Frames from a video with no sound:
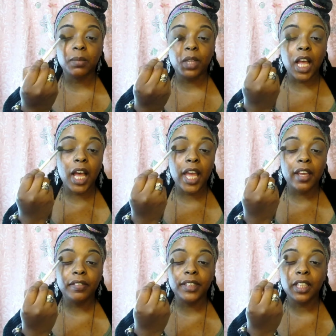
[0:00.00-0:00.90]
some
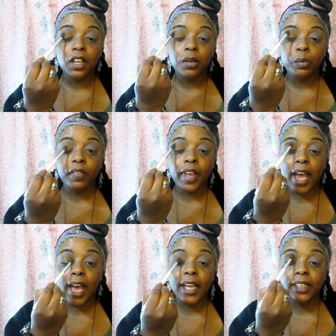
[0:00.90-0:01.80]
lives. We've
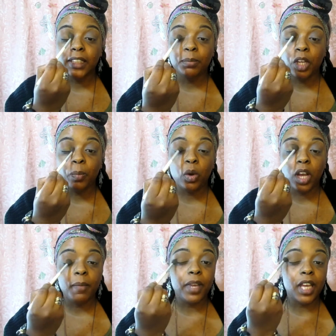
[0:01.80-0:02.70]
had some people
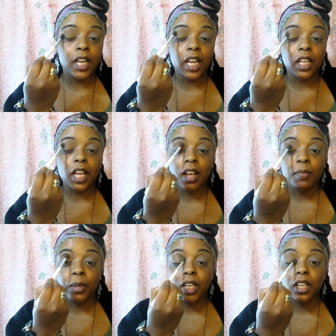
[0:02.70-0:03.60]
come in and
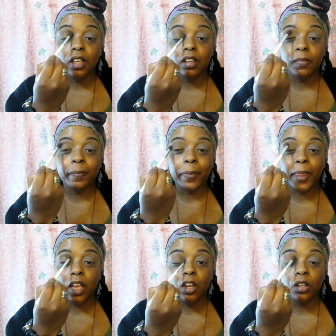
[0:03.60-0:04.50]
not be
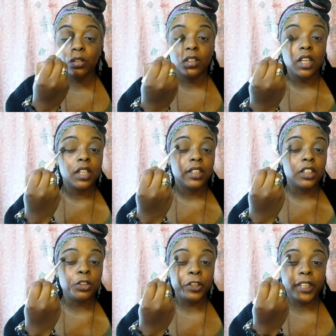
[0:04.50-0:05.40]
you know,
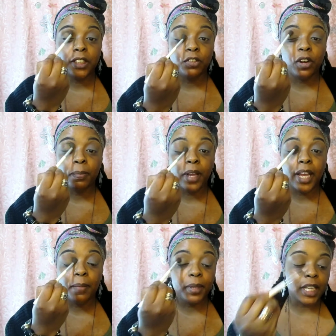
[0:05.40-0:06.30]
so transformed
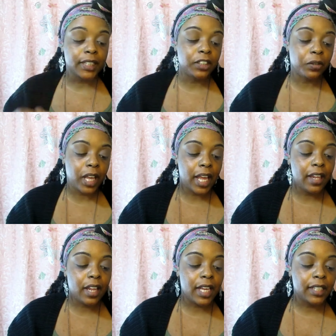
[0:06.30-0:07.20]
by it, but that's
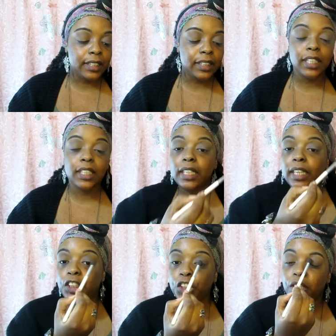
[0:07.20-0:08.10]
okay. That is like the
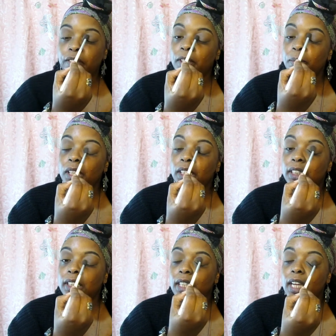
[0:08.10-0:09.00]
nature of the
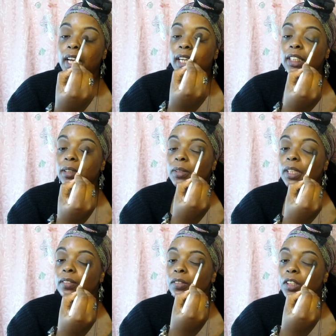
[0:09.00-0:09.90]
beast. And
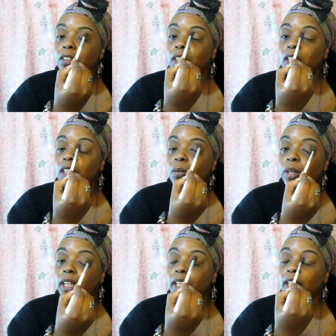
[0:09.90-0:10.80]
sometimes when you're dealing
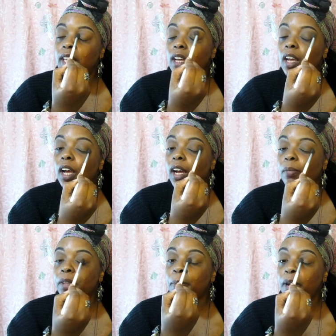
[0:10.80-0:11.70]
with
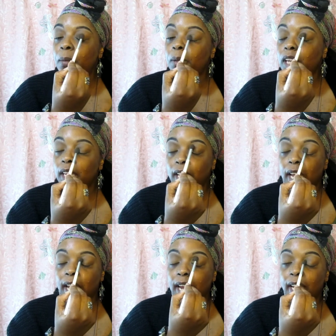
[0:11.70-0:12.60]
um, the public
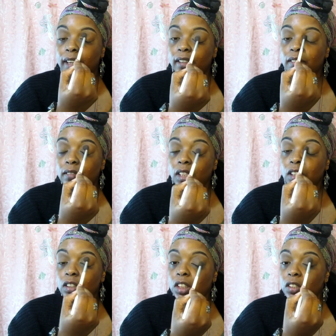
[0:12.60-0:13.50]
and, you
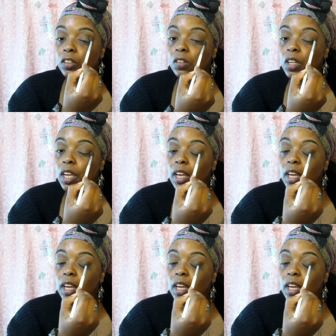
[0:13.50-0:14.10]
know, general